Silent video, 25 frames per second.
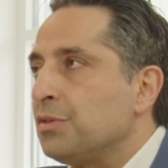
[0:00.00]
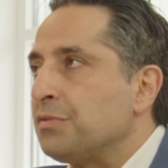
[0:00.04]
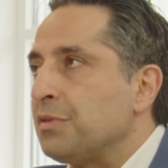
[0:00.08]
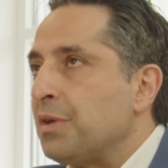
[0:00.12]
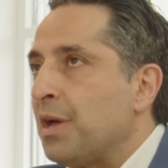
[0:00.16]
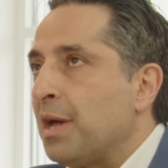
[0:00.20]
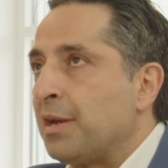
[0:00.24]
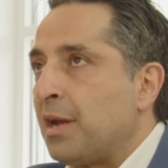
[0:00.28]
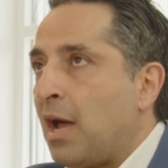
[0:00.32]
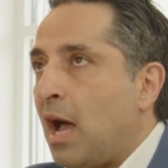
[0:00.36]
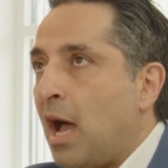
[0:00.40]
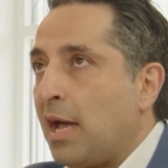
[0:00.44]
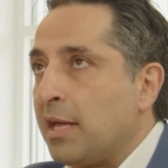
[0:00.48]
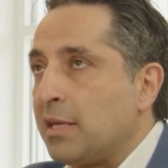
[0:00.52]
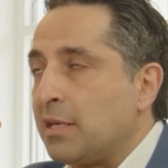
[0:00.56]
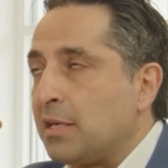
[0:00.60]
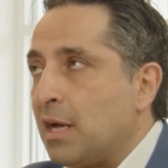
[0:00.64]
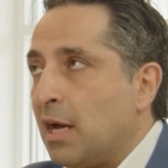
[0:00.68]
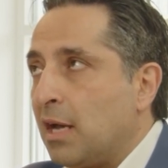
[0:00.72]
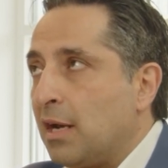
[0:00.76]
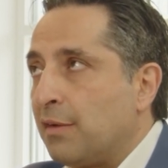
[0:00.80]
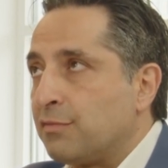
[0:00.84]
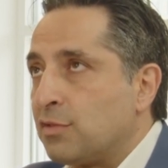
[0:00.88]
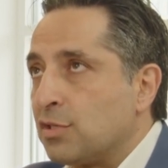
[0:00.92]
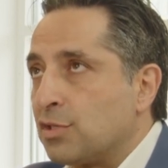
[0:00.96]
and I
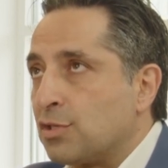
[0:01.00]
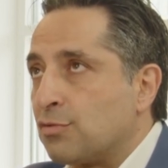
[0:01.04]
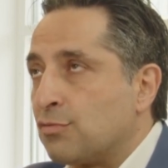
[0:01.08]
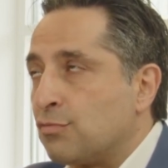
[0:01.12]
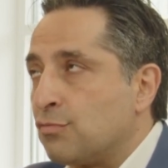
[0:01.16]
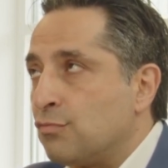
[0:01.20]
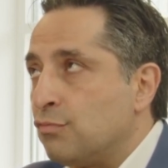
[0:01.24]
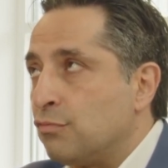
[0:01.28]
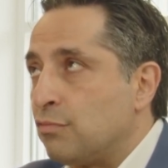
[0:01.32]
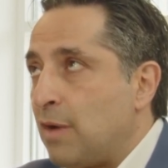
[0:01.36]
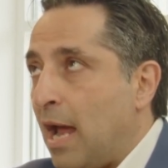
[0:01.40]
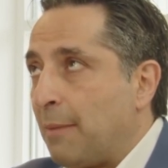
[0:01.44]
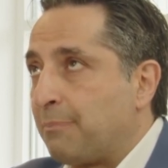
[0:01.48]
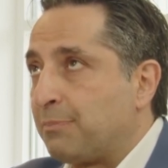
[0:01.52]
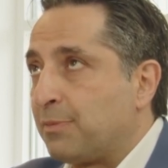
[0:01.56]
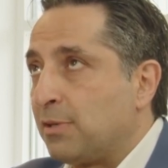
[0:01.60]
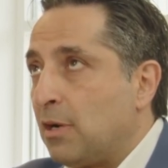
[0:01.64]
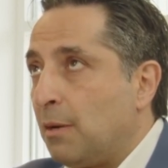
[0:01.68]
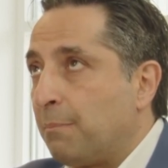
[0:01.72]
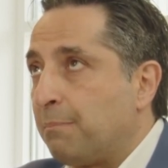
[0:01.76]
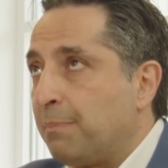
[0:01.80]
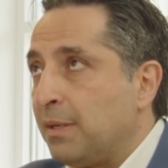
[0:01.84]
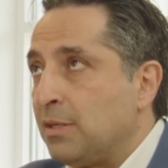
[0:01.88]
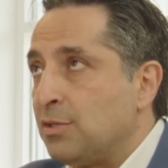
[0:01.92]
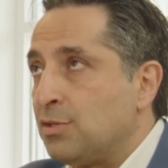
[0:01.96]
kind of just wrapped it
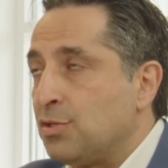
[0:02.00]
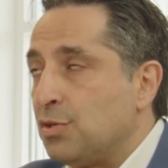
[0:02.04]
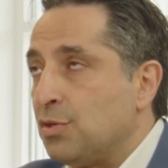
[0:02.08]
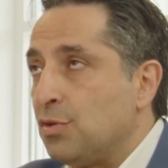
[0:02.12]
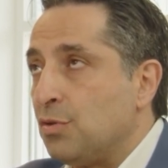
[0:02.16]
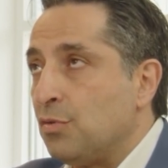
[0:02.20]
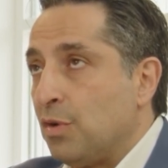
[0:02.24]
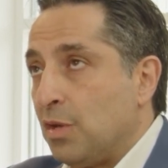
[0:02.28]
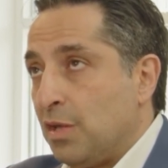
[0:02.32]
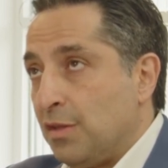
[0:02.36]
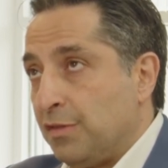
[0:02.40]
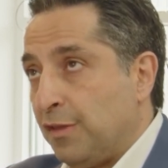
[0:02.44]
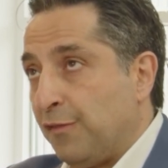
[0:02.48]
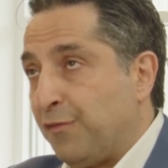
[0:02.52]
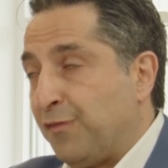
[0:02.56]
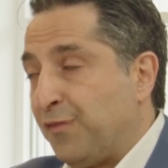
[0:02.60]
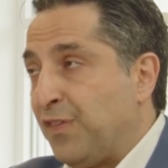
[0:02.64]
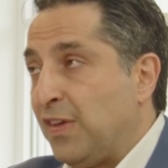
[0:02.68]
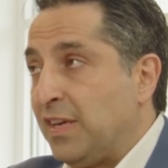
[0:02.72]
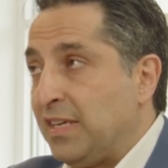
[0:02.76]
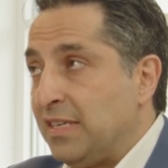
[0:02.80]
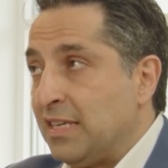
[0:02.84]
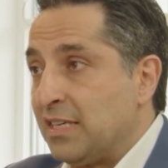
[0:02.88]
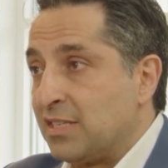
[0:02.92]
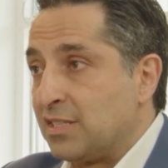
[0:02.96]
up into the
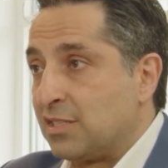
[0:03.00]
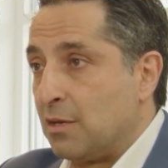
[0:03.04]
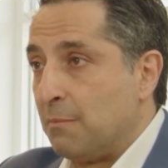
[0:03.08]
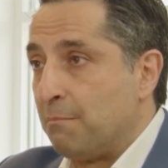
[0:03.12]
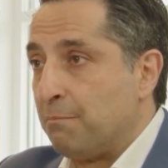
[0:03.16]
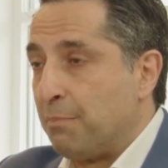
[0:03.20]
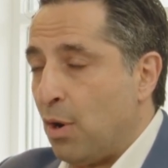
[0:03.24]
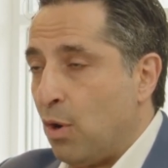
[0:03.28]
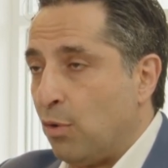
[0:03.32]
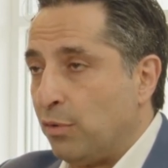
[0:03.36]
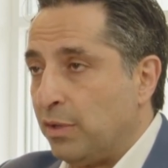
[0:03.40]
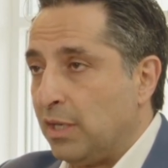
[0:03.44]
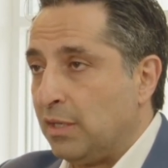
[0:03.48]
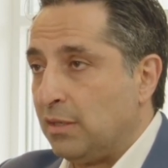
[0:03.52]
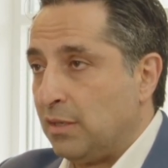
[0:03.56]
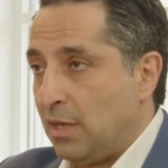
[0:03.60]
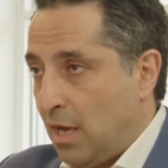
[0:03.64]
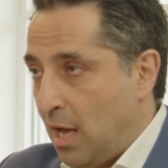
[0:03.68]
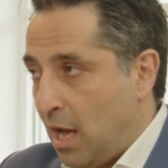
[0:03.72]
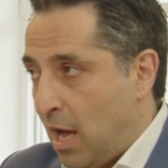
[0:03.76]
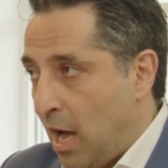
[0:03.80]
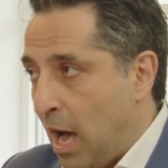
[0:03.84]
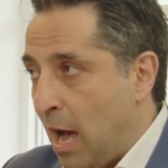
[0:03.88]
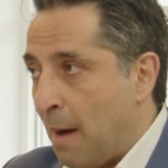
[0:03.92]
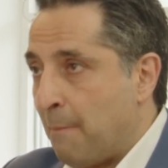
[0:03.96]
fitness component,
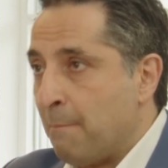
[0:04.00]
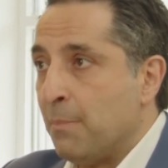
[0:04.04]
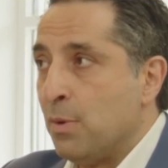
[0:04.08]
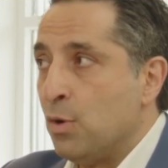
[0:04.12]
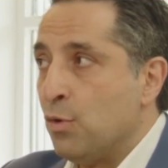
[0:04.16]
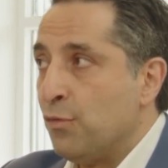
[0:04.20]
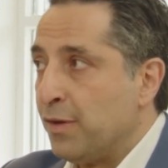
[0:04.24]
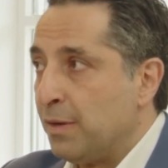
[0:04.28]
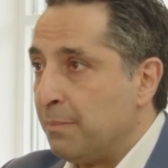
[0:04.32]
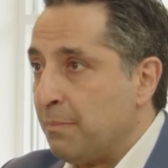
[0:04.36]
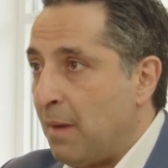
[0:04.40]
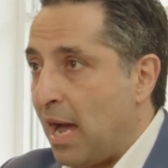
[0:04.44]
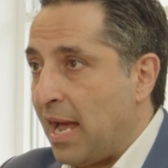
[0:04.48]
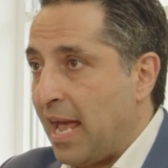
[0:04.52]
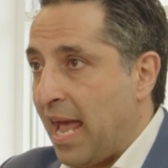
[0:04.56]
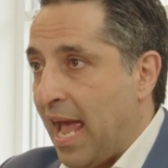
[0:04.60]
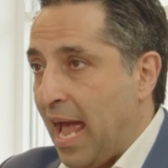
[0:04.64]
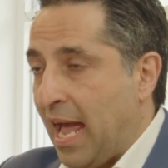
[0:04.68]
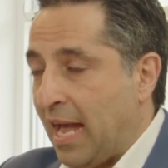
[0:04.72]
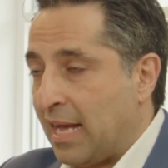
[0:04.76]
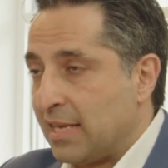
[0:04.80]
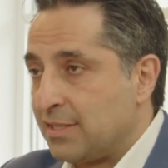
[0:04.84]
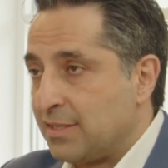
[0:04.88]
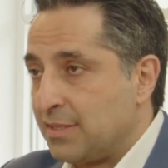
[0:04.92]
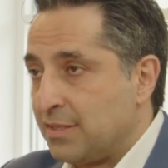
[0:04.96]
I'm moving my
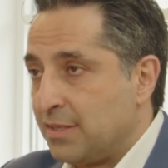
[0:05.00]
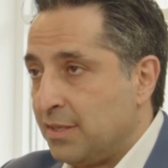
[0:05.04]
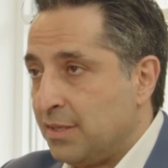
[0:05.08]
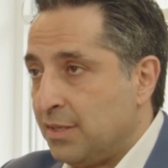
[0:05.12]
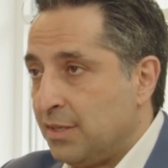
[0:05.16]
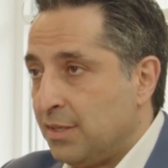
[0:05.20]
ass,